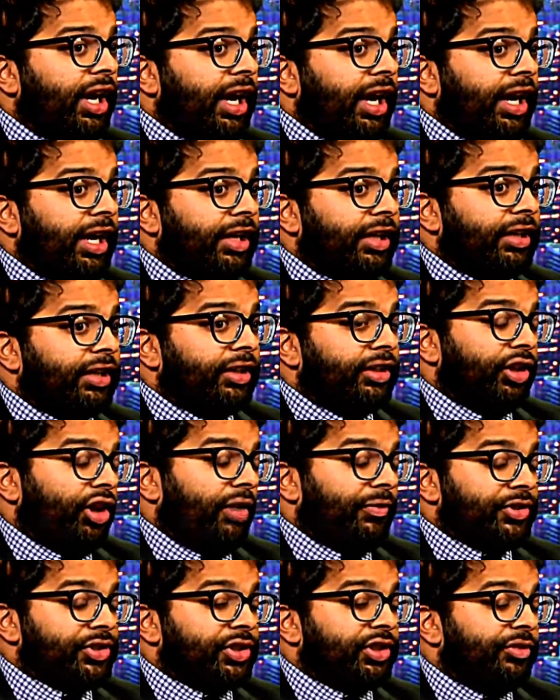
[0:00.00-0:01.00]
and the
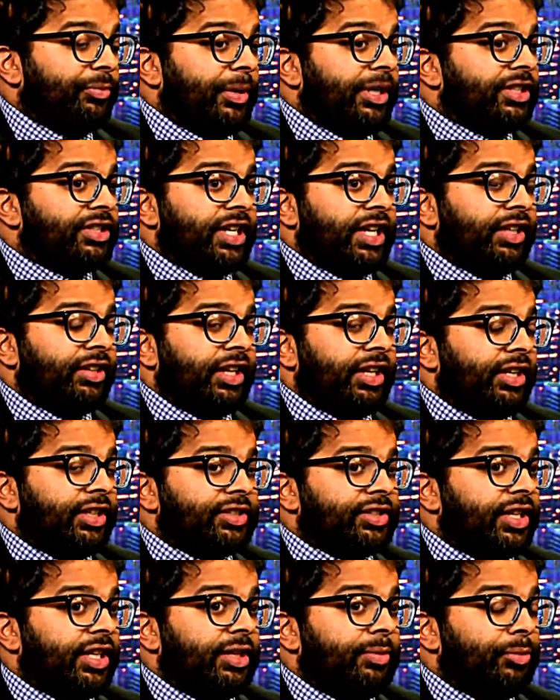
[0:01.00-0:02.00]
officer have maintained that
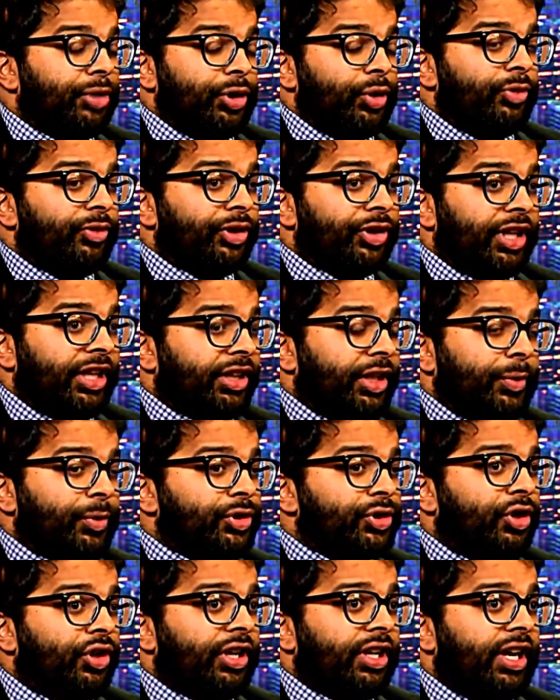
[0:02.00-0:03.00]
it's a maneuver that they
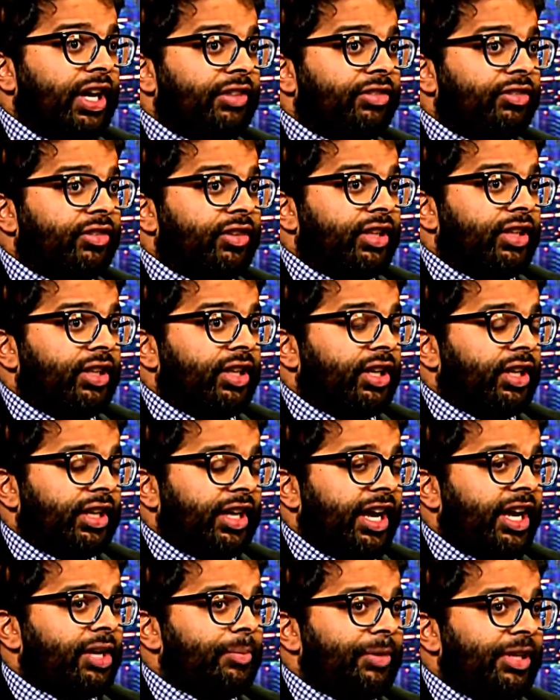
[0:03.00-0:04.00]
were taught at the
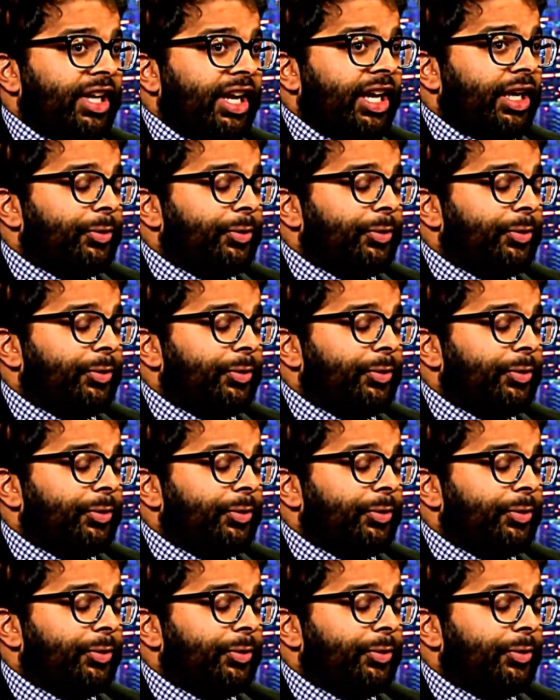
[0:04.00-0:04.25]
academy,